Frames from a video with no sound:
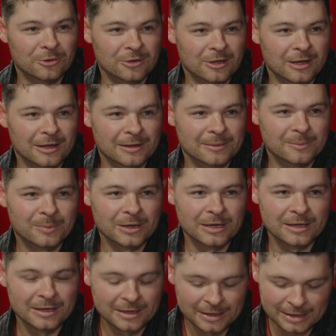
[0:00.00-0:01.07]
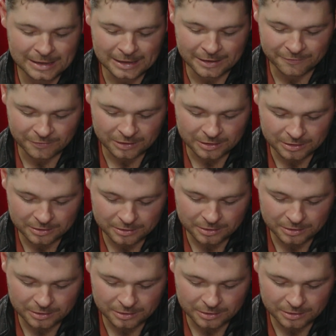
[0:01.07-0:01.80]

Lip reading: a lot, but even,